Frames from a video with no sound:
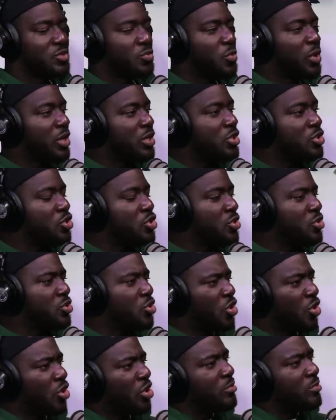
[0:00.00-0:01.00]
So what?
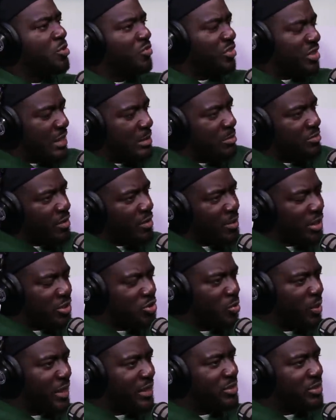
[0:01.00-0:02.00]
You can only move a team if I
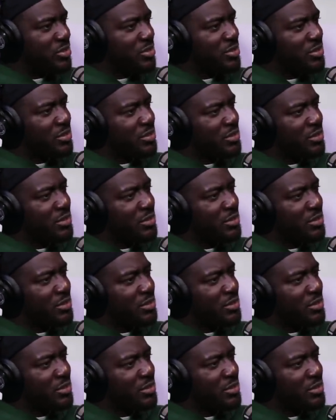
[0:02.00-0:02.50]
match your wage?